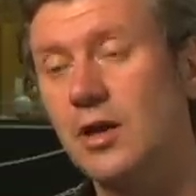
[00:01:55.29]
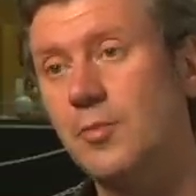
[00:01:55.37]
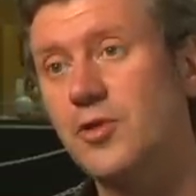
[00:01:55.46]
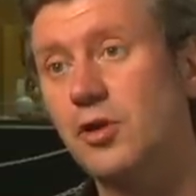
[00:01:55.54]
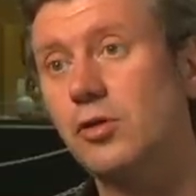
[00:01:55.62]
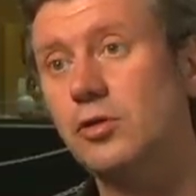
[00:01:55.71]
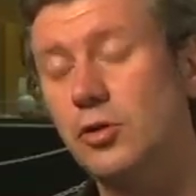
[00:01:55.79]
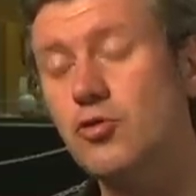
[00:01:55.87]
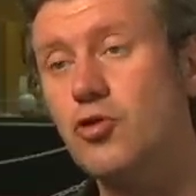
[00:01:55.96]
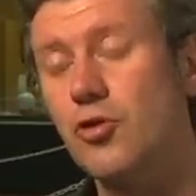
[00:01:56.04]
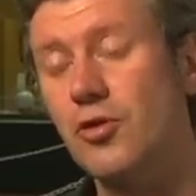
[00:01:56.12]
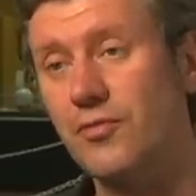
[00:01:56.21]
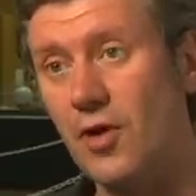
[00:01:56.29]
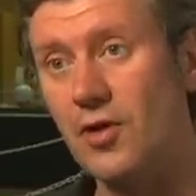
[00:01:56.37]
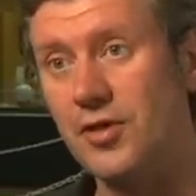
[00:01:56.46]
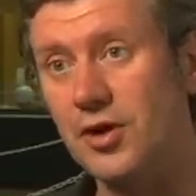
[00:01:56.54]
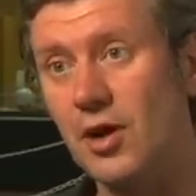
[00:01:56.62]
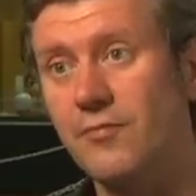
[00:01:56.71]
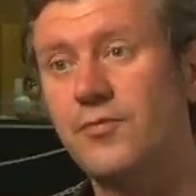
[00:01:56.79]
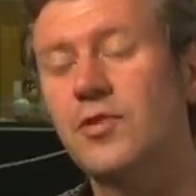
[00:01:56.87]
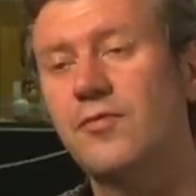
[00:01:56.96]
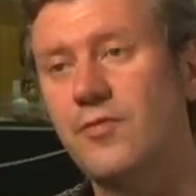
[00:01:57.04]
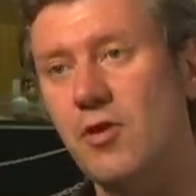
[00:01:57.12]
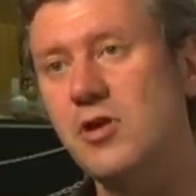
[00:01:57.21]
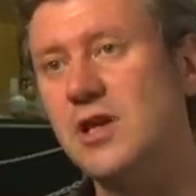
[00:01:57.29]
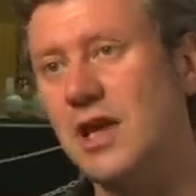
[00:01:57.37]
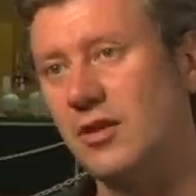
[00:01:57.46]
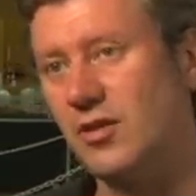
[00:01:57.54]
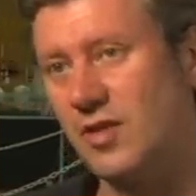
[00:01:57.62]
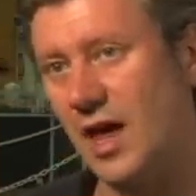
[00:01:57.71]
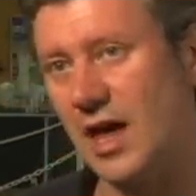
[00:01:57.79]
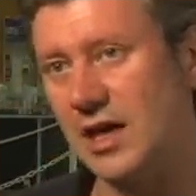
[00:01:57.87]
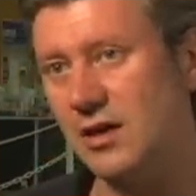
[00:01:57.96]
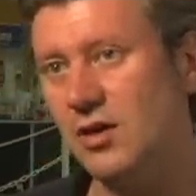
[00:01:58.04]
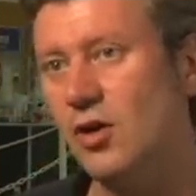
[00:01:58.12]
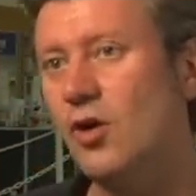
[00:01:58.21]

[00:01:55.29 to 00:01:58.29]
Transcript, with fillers: come to conclusions fast enough, for the very next day,